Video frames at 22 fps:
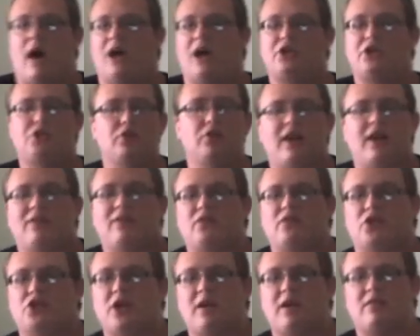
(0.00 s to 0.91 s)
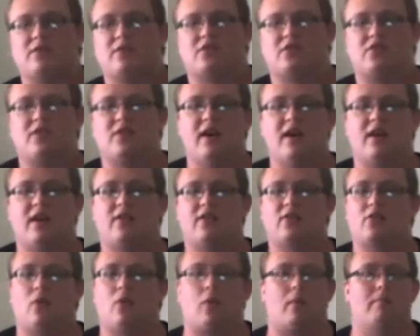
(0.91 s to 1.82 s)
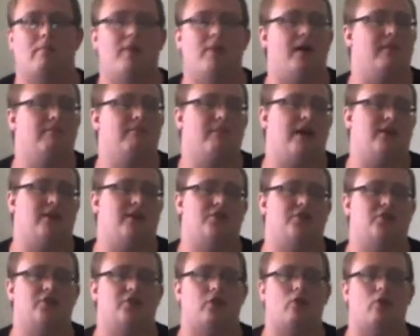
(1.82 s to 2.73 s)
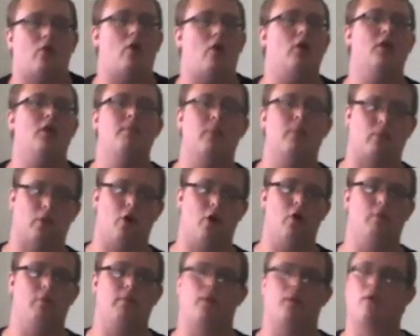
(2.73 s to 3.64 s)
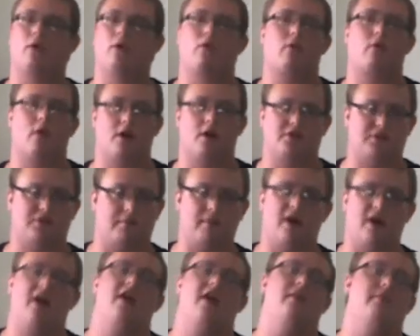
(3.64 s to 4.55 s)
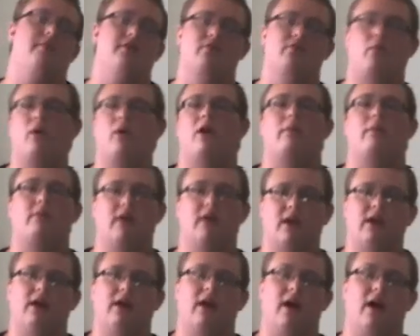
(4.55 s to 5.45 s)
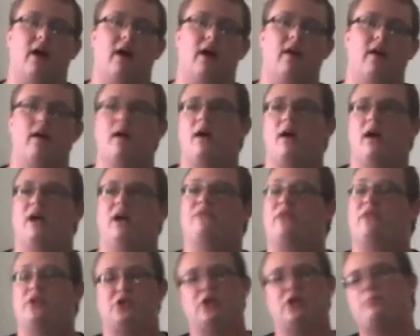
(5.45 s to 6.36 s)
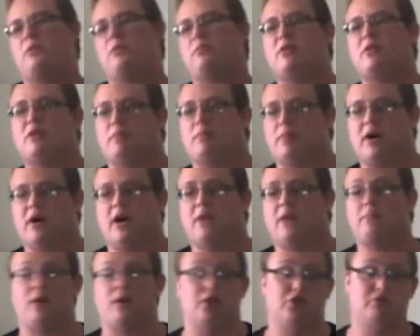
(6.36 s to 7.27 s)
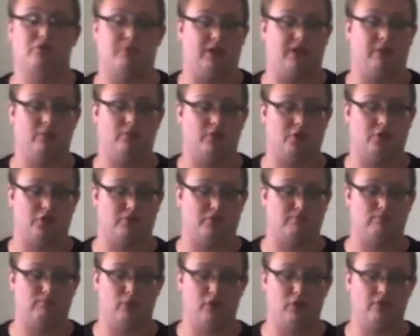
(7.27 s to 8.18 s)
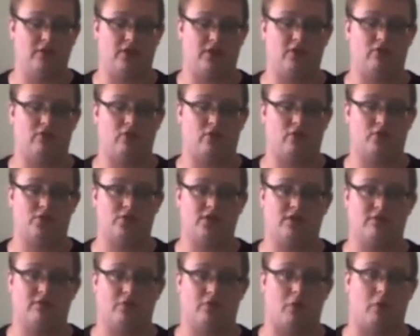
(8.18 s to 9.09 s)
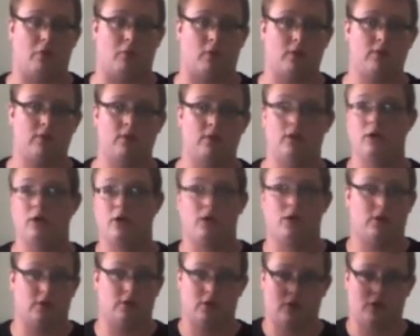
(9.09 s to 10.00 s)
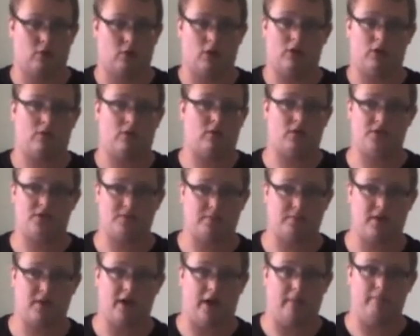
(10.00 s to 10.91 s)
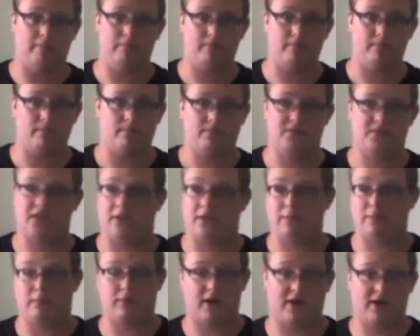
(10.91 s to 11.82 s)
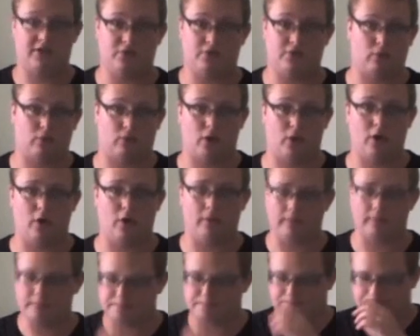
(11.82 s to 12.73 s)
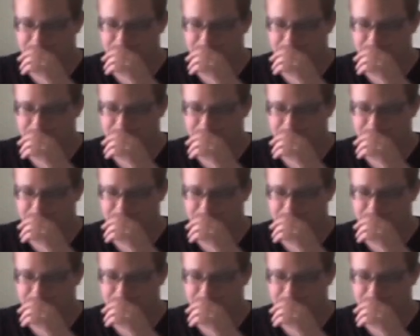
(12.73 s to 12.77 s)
I shouldn't have to shake the sticks or button mash just to crawl up a rope or across a pipe, is what I'm getting at. If I jump up on a pipe, I should be able to just move the control stick forward, crawl across a pipe. Same applies to a rope.